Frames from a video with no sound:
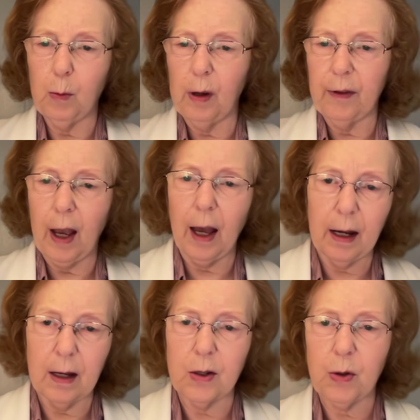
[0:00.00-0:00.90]
we've got
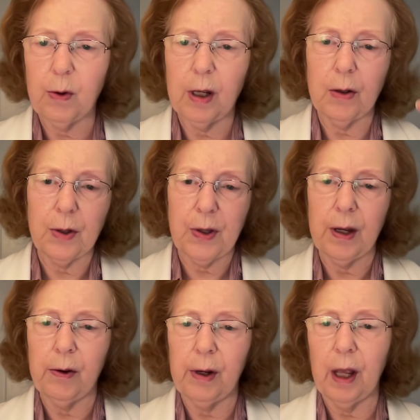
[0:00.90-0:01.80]
Israel,
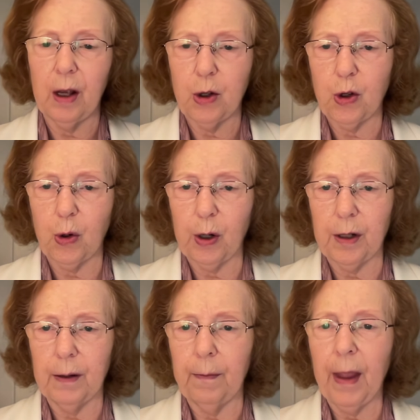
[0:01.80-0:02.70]
Syria, Jordan,